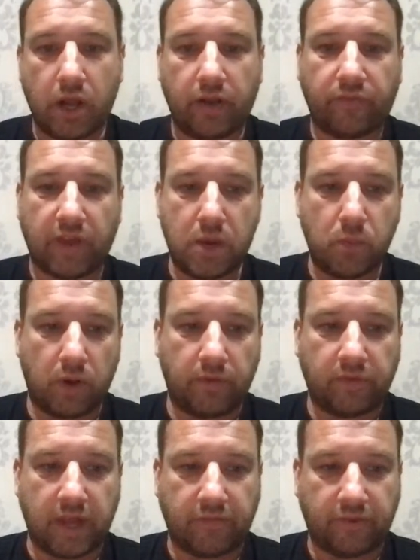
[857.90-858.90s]
are the same
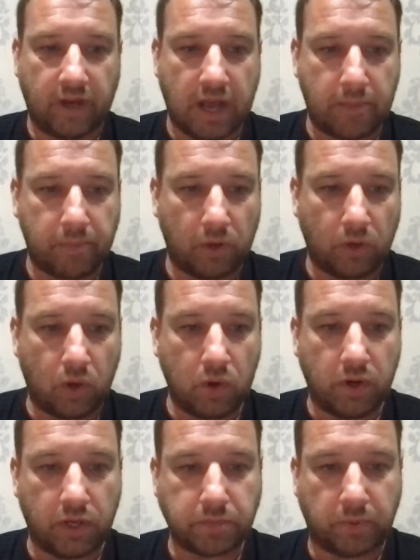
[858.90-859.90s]
ones gassing up
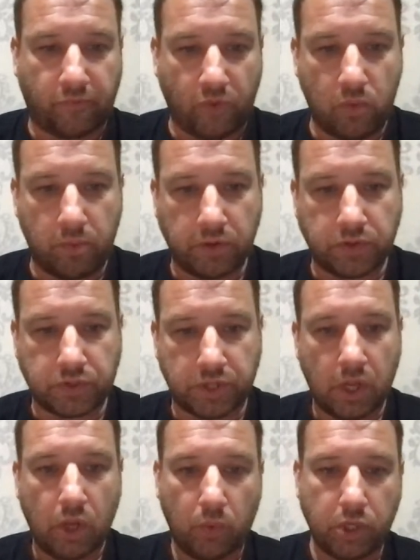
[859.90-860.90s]
Lokonga's performance,
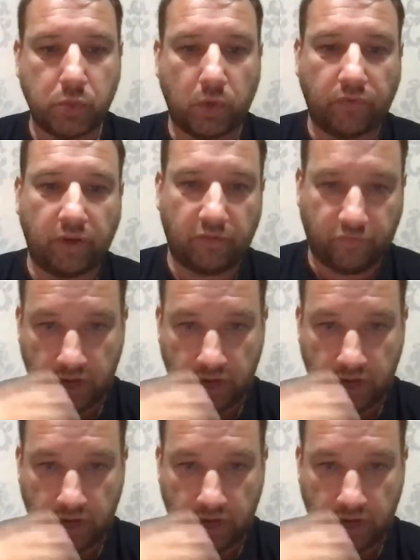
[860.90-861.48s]
which was in the